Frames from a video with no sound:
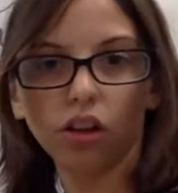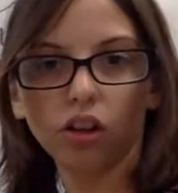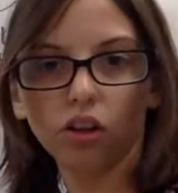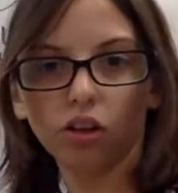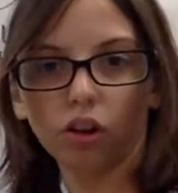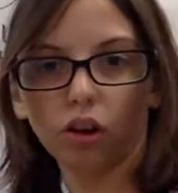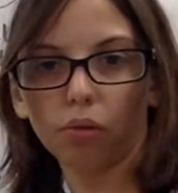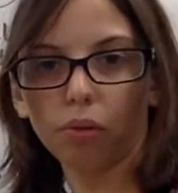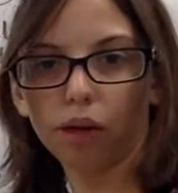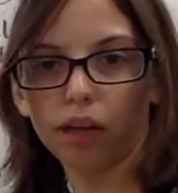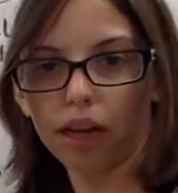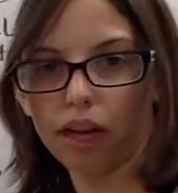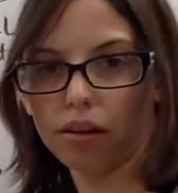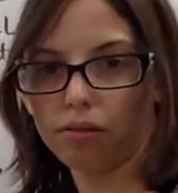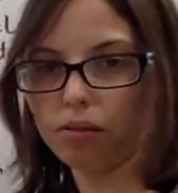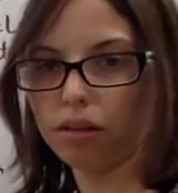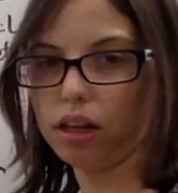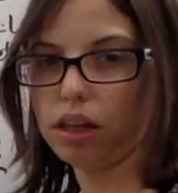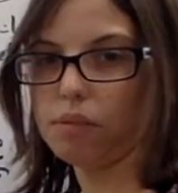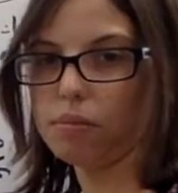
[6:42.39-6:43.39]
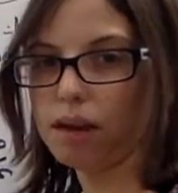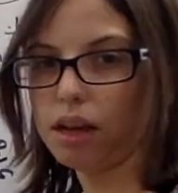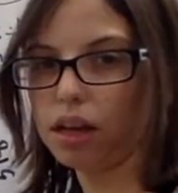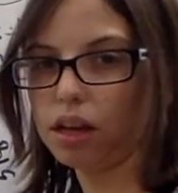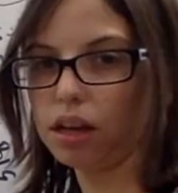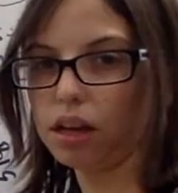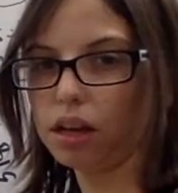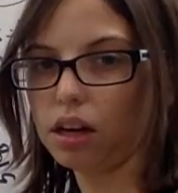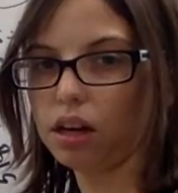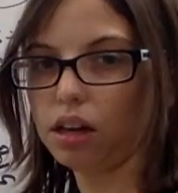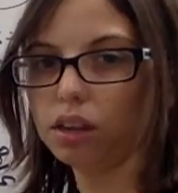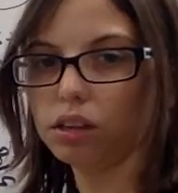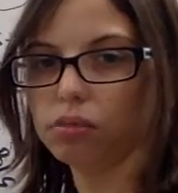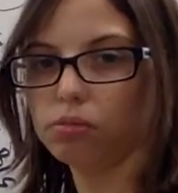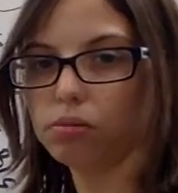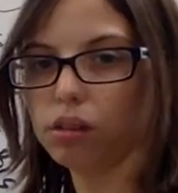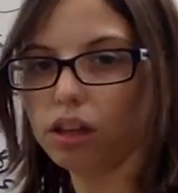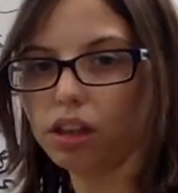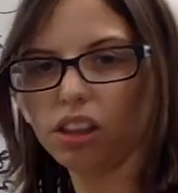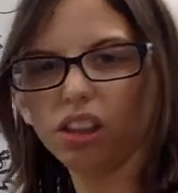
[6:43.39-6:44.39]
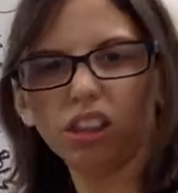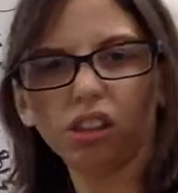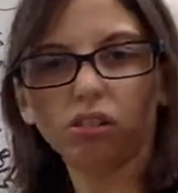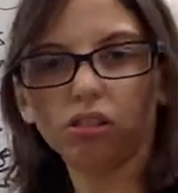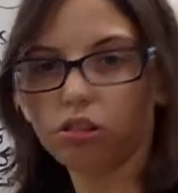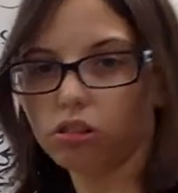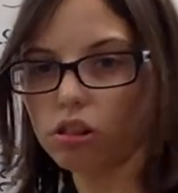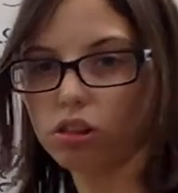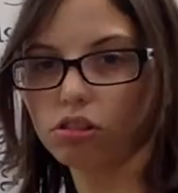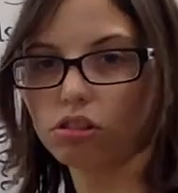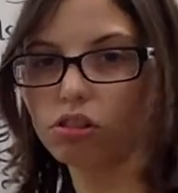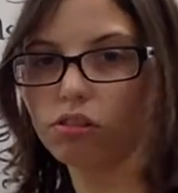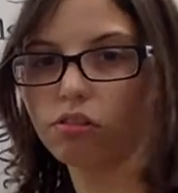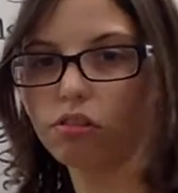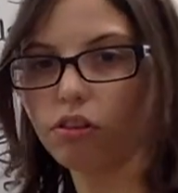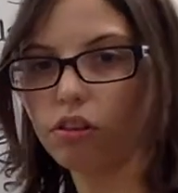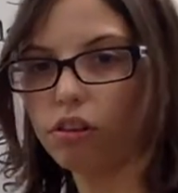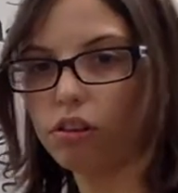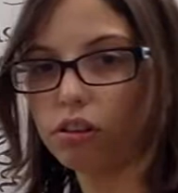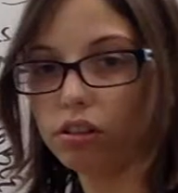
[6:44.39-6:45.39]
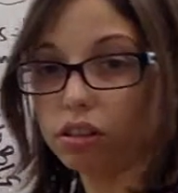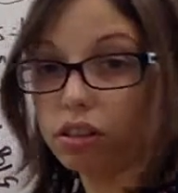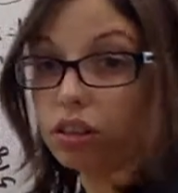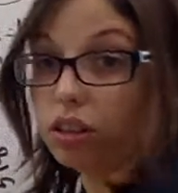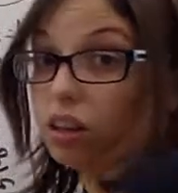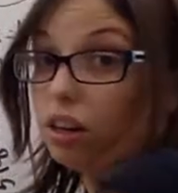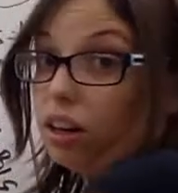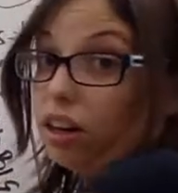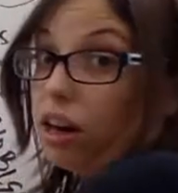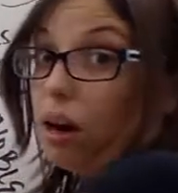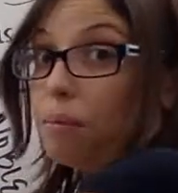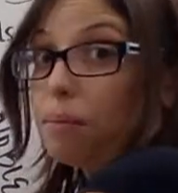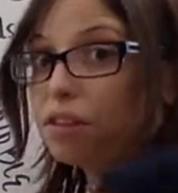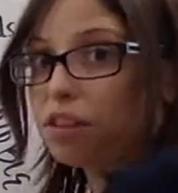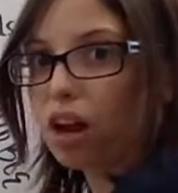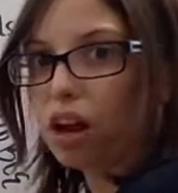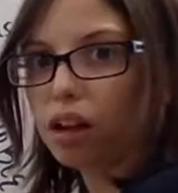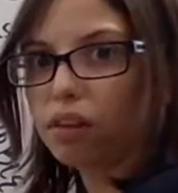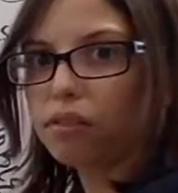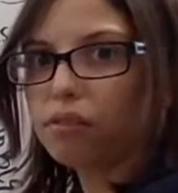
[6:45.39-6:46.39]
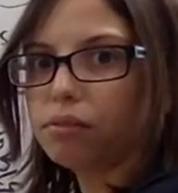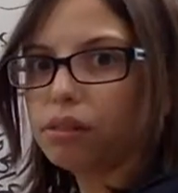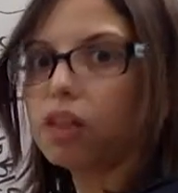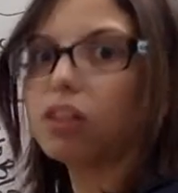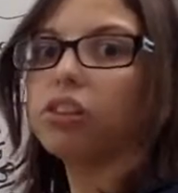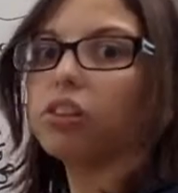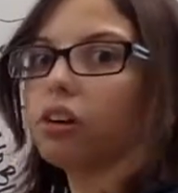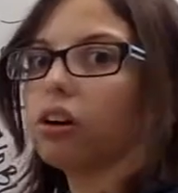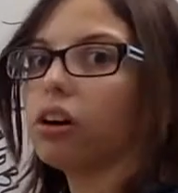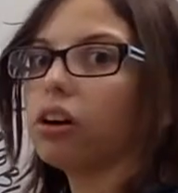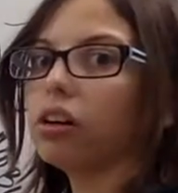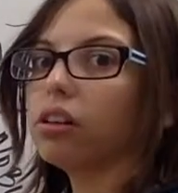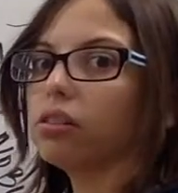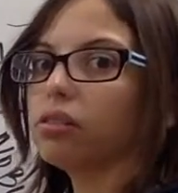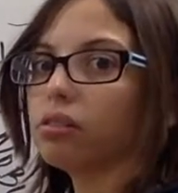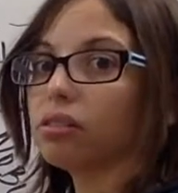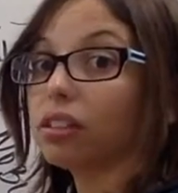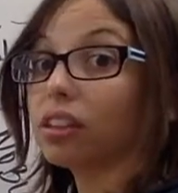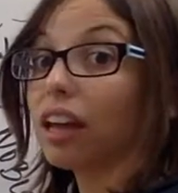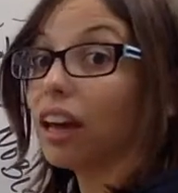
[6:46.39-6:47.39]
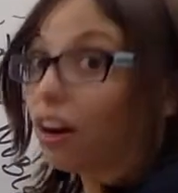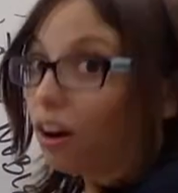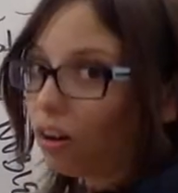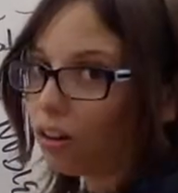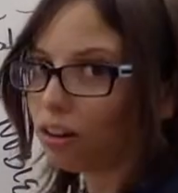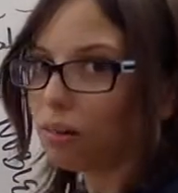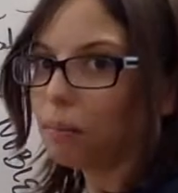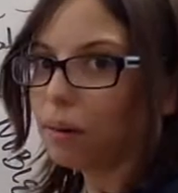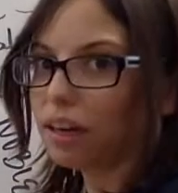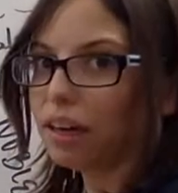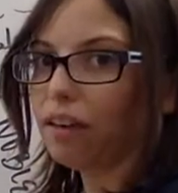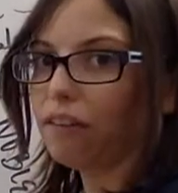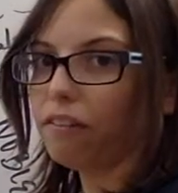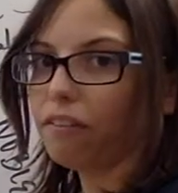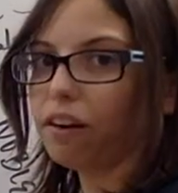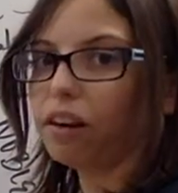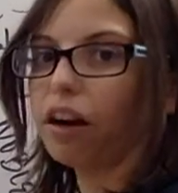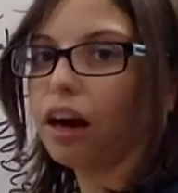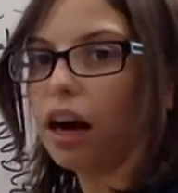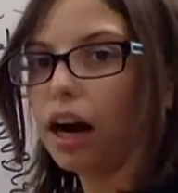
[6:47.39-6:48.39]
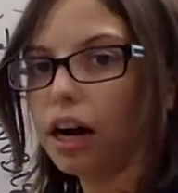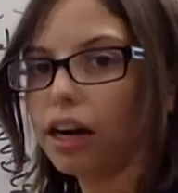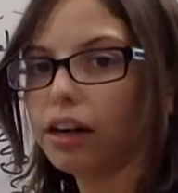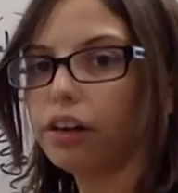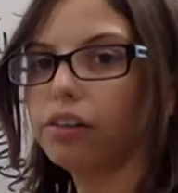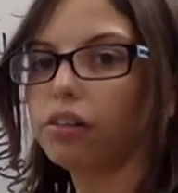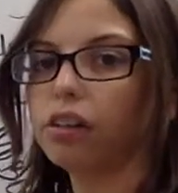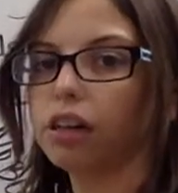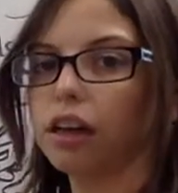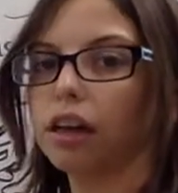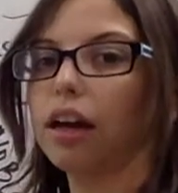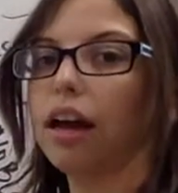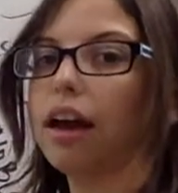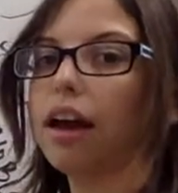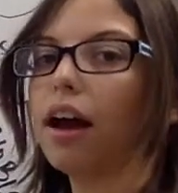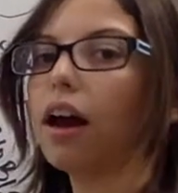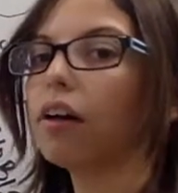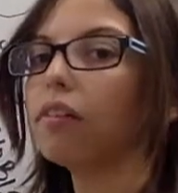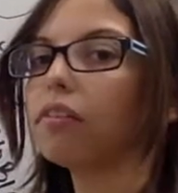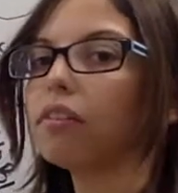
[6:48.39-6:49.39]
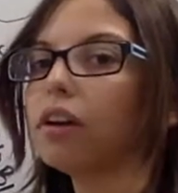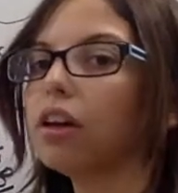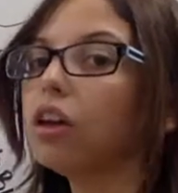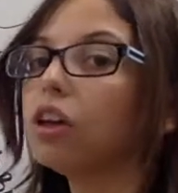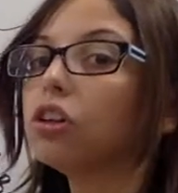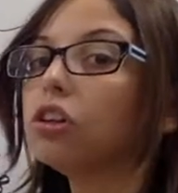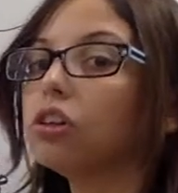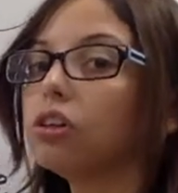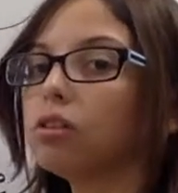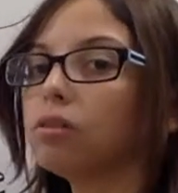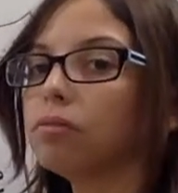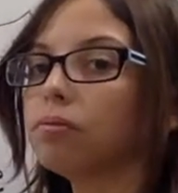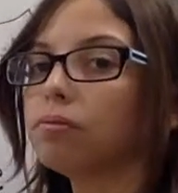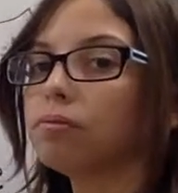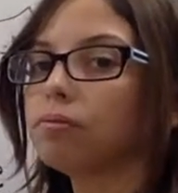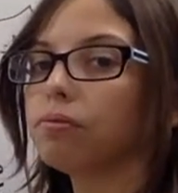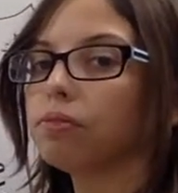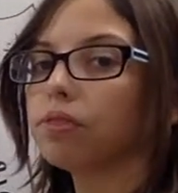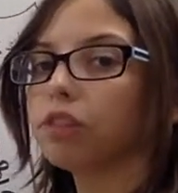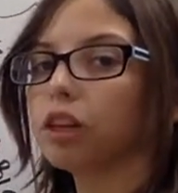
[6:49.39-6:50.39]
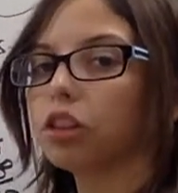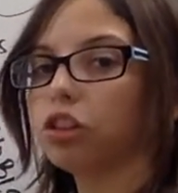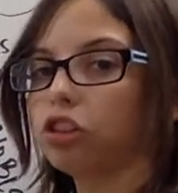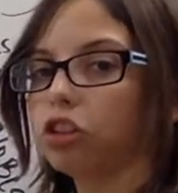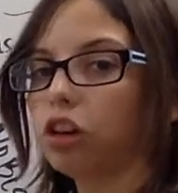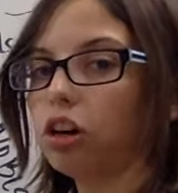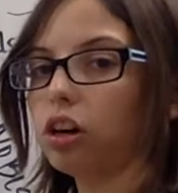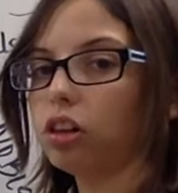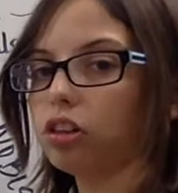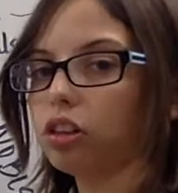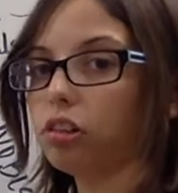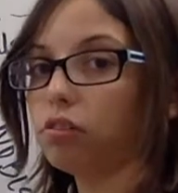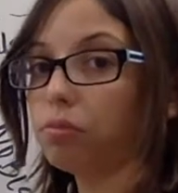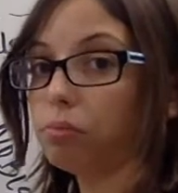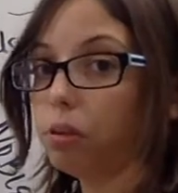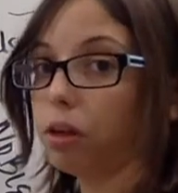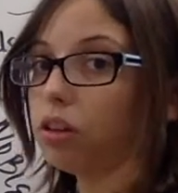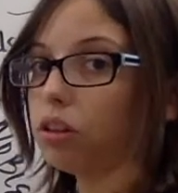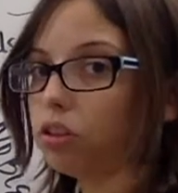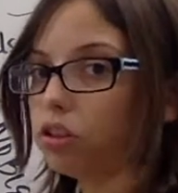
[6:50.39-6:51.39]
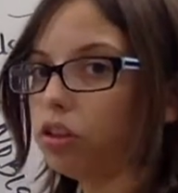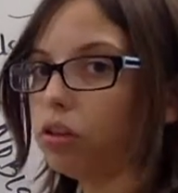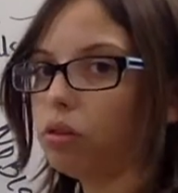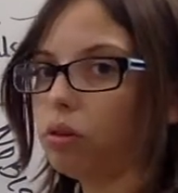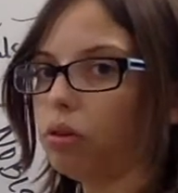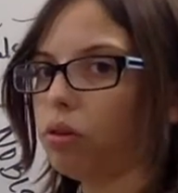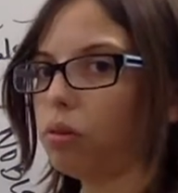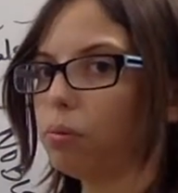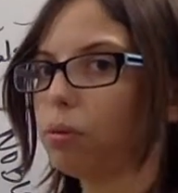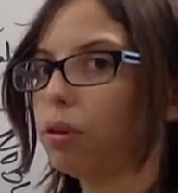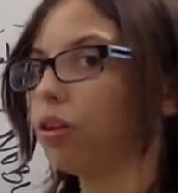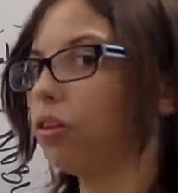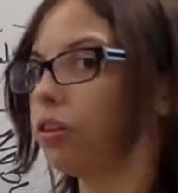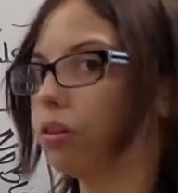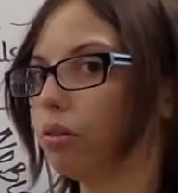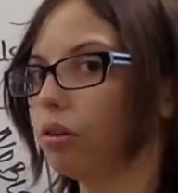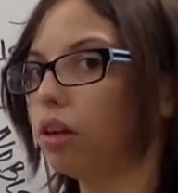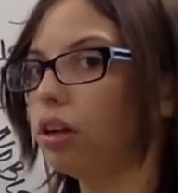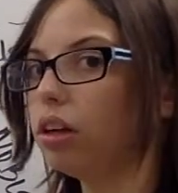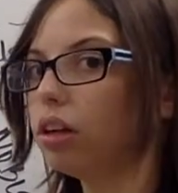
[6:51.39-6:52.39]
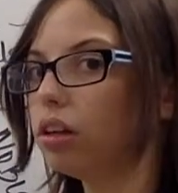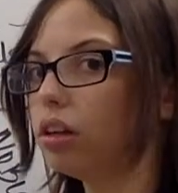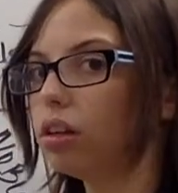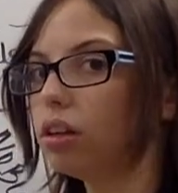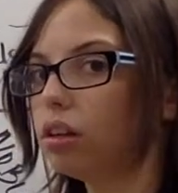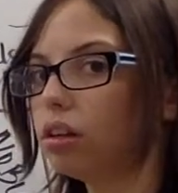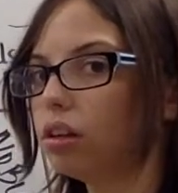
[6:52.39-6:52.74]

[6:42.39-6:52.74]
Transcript: So we can't really make a good Lewis structure to encompass all of them because they all can be different. Iron can have a charge of +2 or +3.